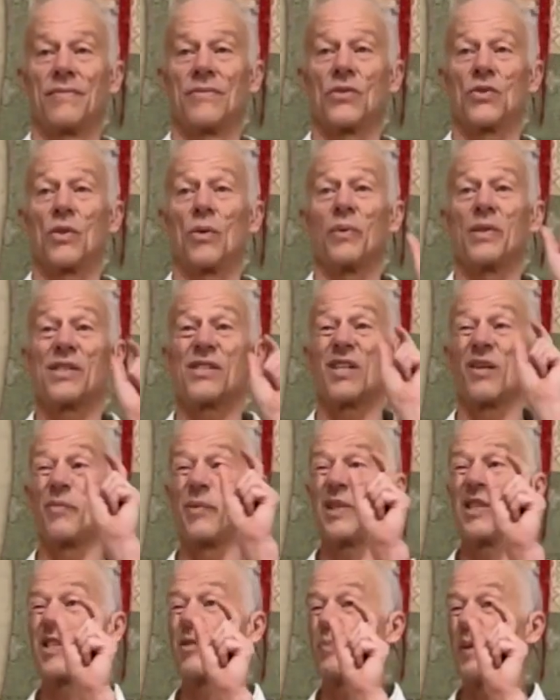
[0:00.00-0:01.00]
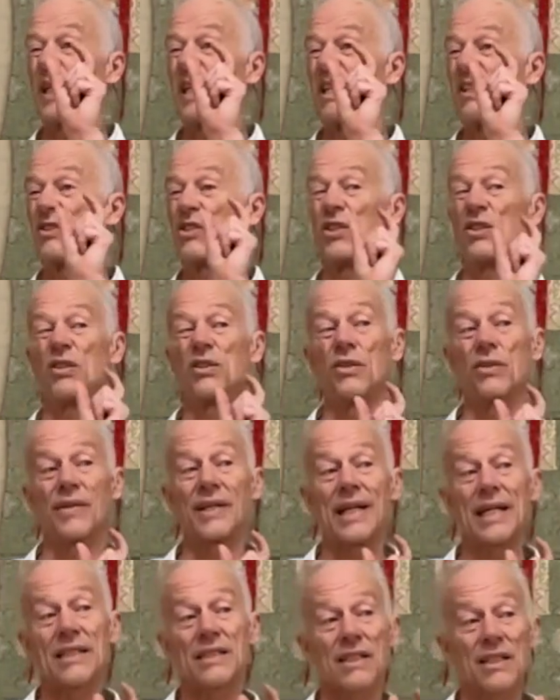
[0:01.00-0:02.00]
So when someone is speaking to you, you're
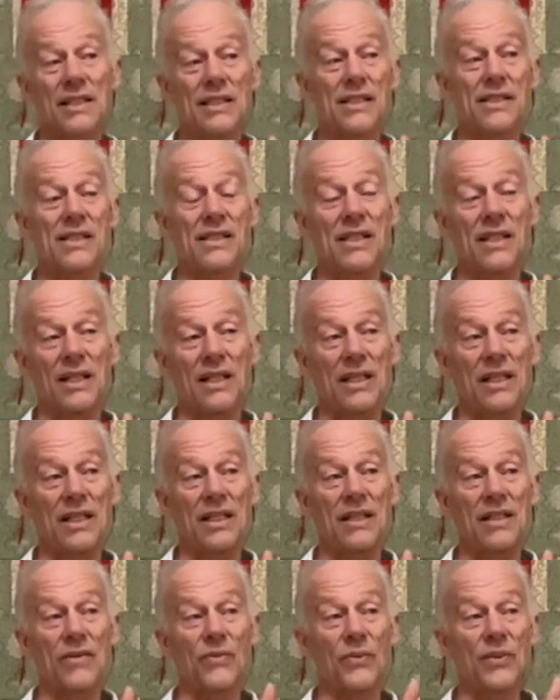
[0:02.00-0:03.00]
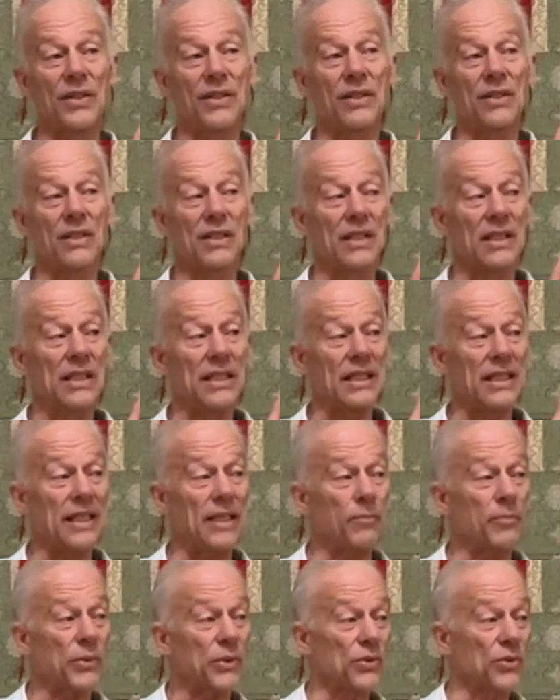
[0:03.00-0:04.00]
actually seeing what the
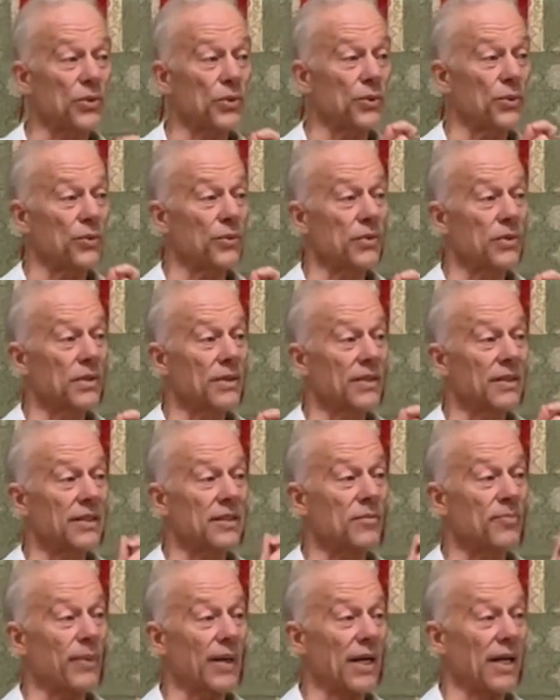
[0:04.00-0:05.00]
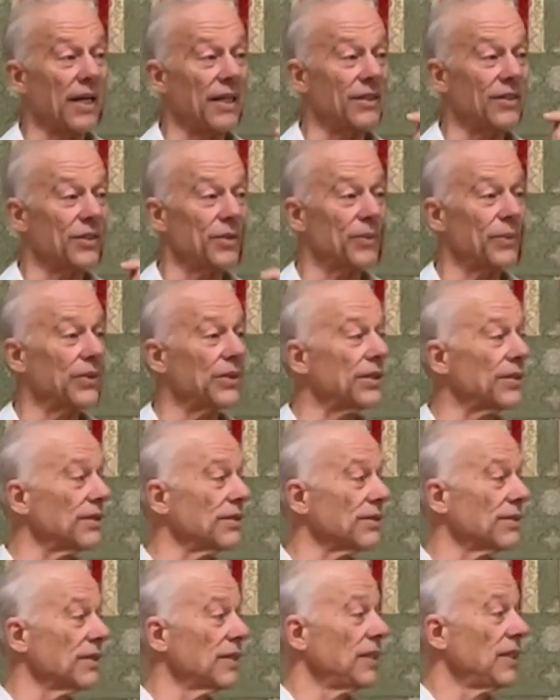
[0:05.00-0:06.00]
deeper truth that's behind their
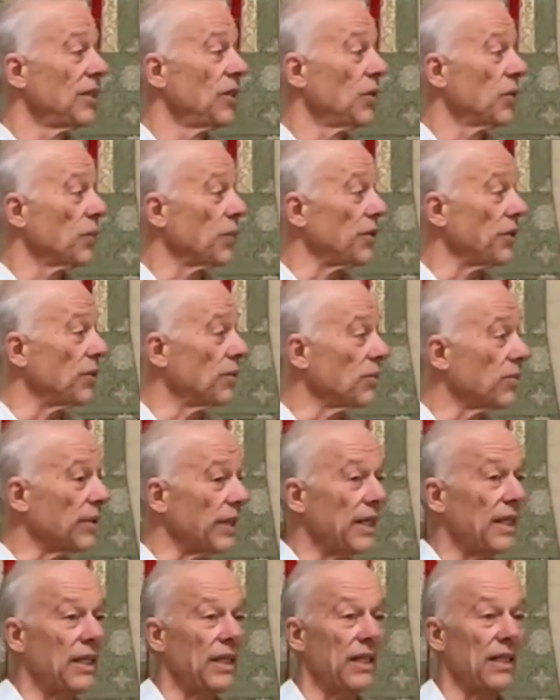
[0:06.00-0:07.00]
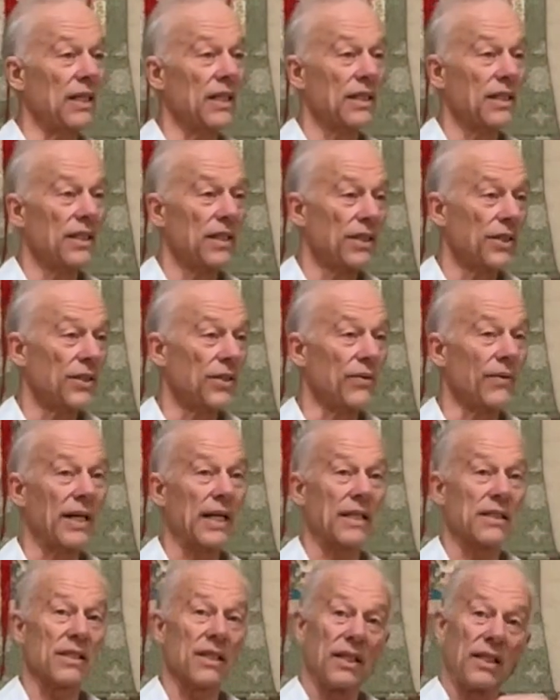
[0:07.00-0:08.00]
words. When you read, you
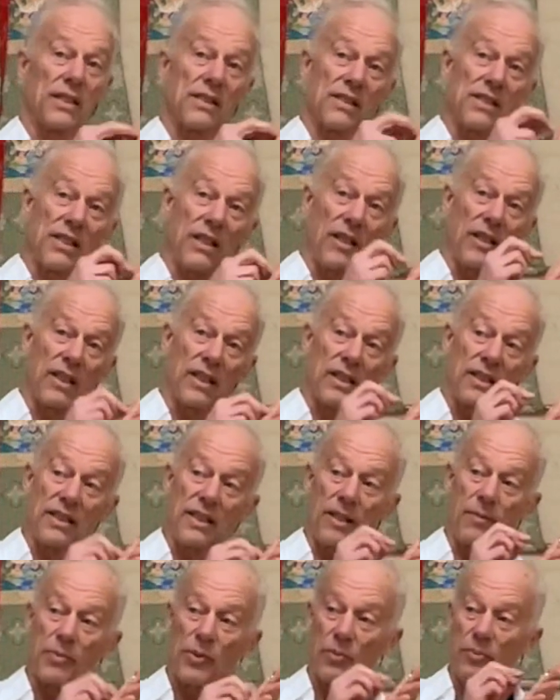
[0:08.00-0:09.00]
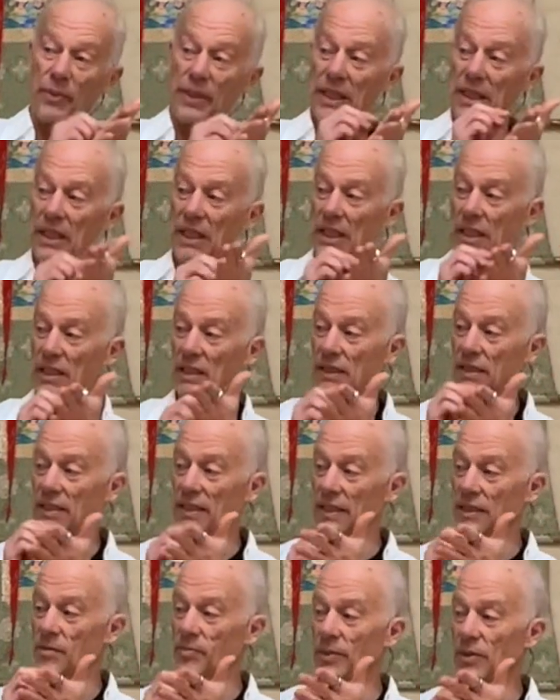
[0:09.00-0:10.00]
actually see the deeper meaning
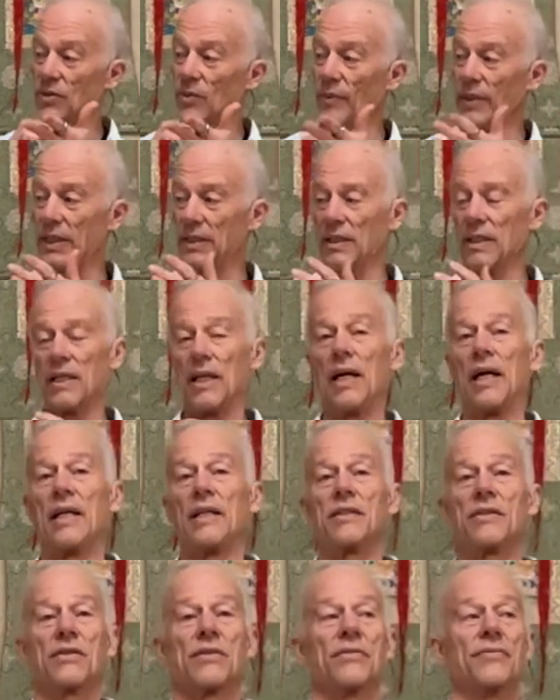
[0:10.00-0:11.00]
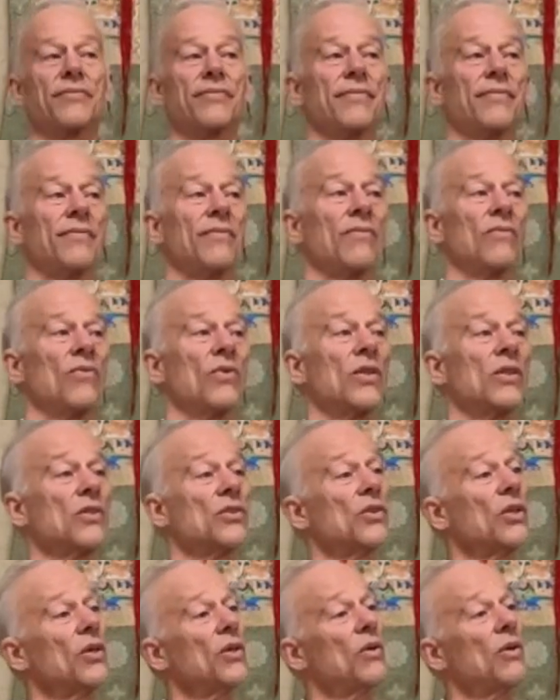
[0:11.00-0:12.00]
that's between the lines.
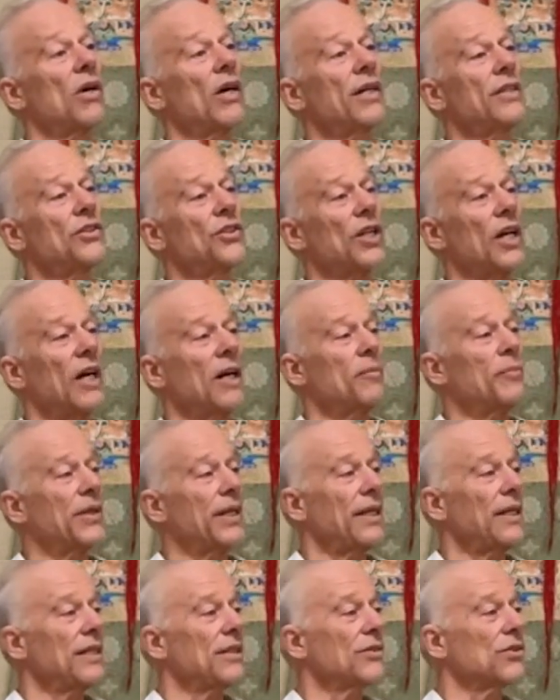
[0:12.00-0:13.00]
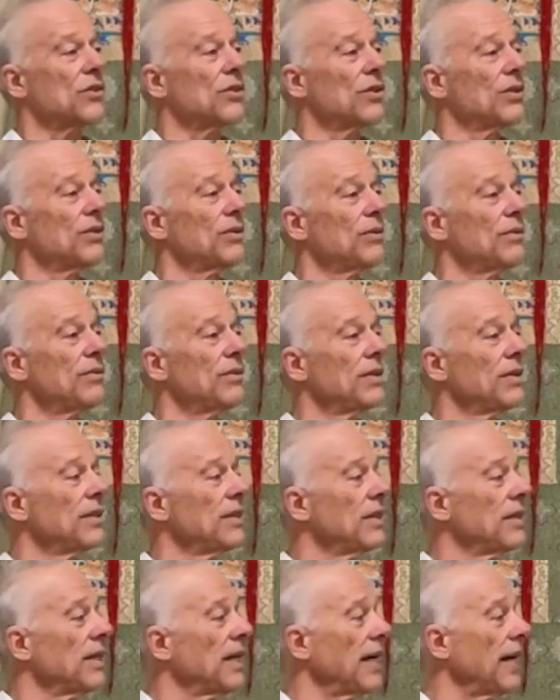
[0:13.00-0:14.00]
So our job then is to
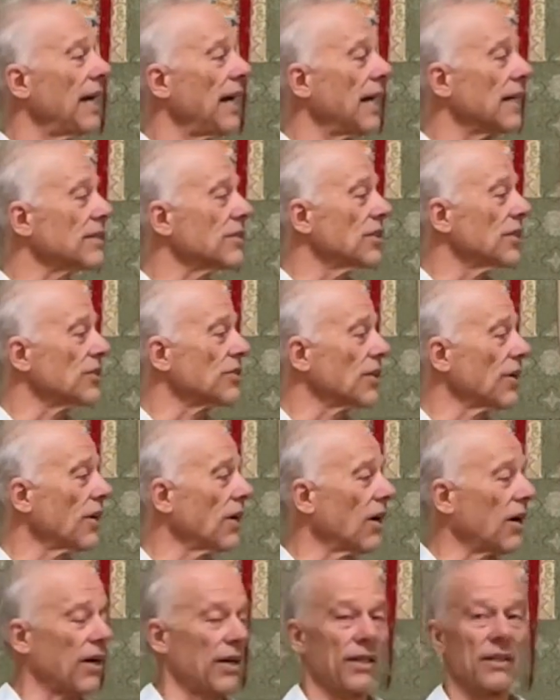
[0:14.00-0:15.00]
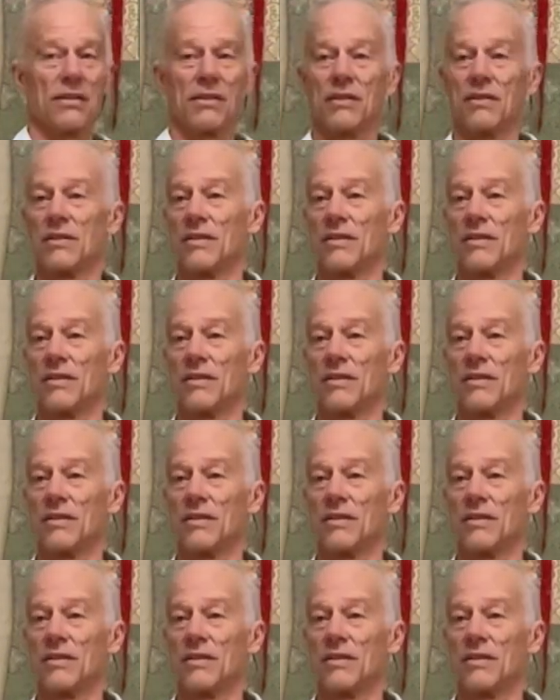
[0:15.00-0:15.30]
access our heart.